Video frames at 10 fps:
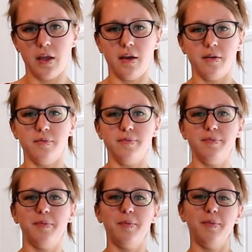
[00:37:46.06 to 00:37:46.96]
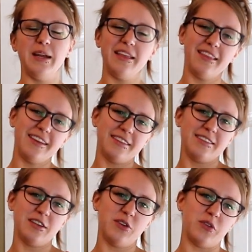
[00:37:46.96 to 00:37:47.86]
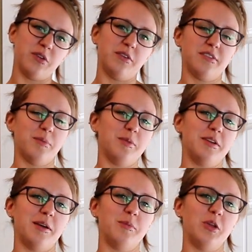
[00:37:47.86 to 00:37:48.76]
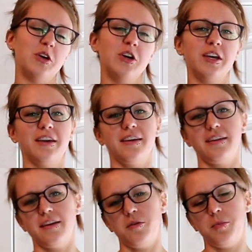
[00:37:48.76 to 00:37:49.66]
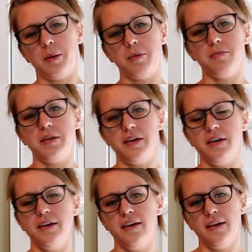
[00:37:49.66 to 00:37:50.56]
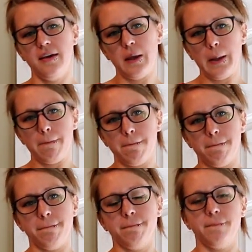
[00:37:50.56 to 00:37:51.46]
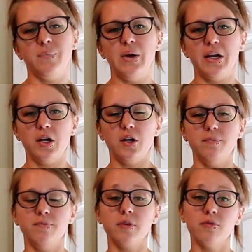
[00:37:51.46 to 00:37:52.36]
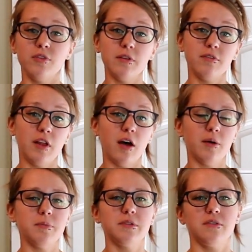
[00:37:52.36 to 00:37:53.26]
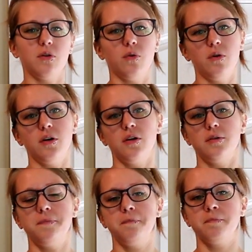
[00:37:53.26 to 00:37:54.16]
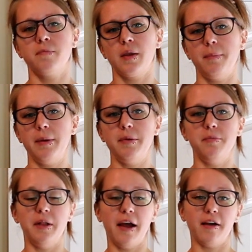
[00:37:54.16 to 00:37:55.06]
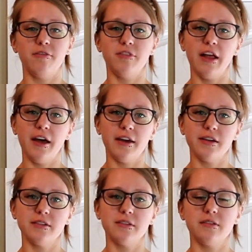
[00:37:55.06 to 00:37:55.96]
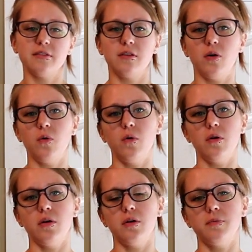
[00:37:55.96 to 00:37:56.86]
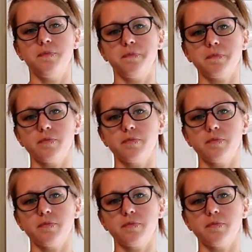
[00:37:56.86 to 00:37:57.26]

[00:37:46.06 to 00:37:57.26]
But I think it's a cute little summertime look, and I would probably wear flip-flops or maybe black flats or